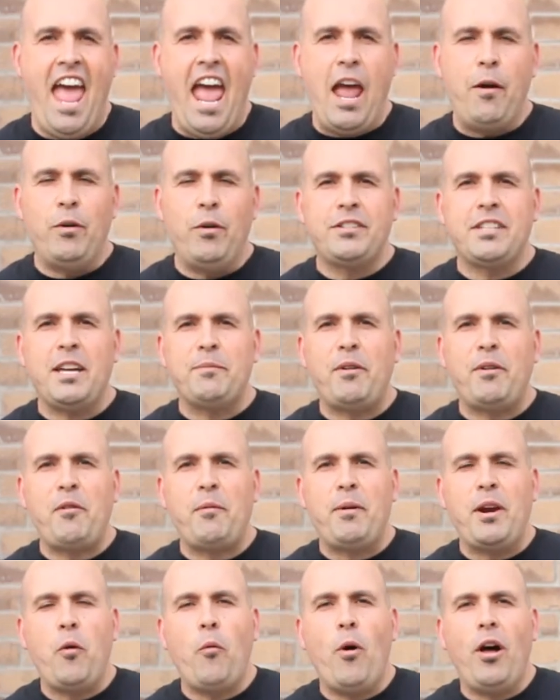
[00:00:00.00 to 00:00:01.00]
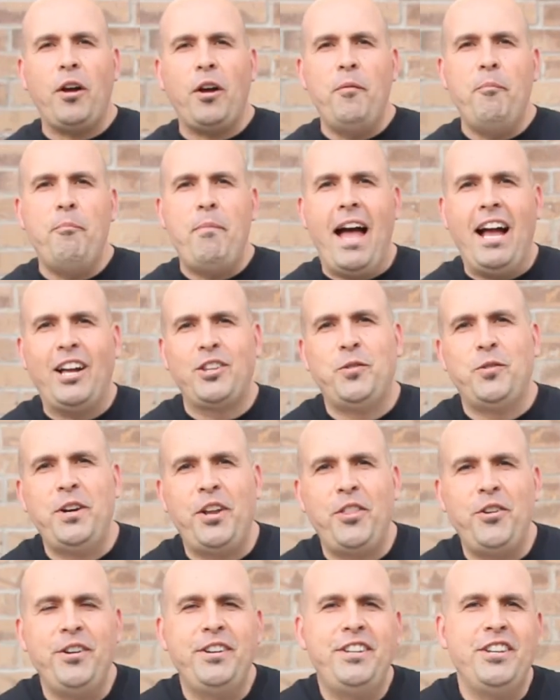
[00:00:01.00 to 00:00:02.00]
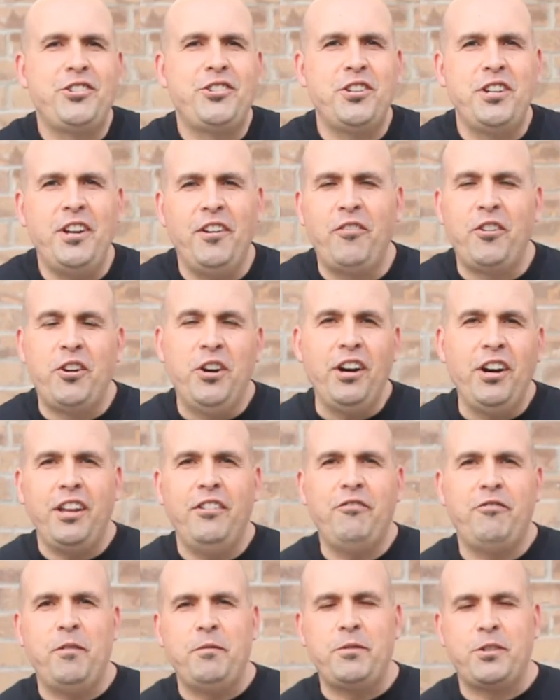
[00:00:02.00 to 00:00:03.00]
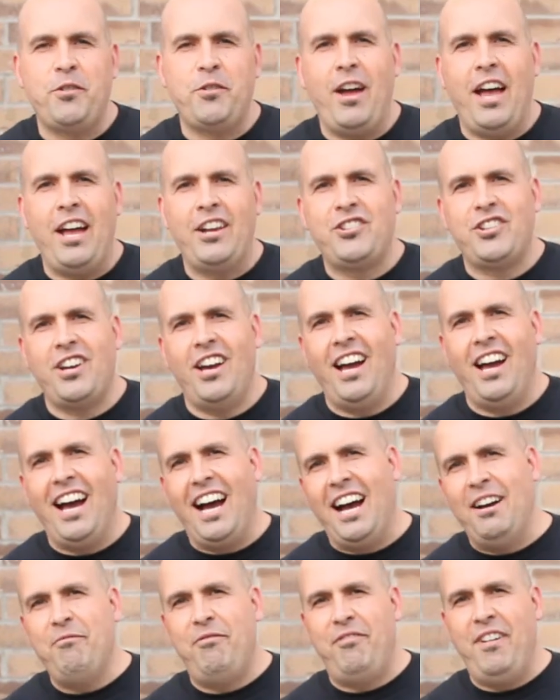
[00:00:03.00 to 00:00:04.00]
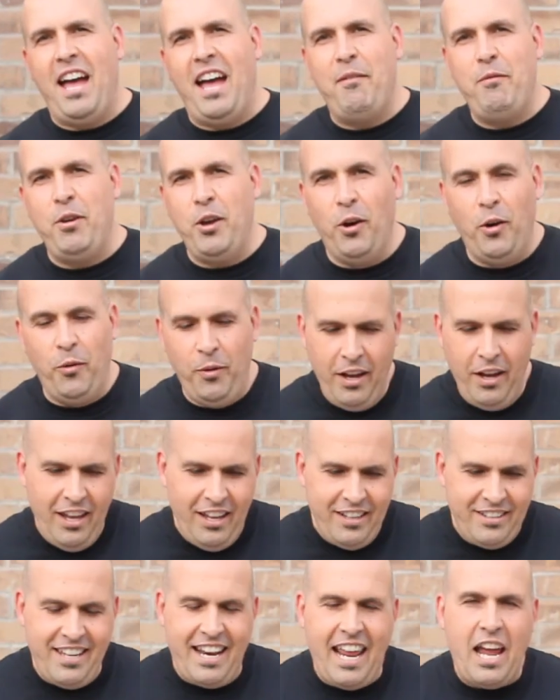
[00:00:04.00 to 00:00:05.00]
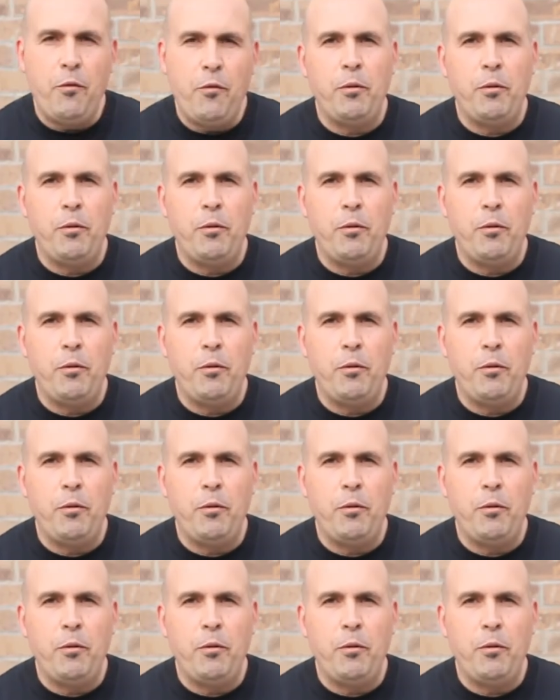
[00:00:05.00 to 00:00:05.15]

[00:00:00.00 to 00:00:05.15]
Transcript: Hey, what's up, everybody? Welcome back to another edition of Cooking from Scratch. I'm Fabio. Today we're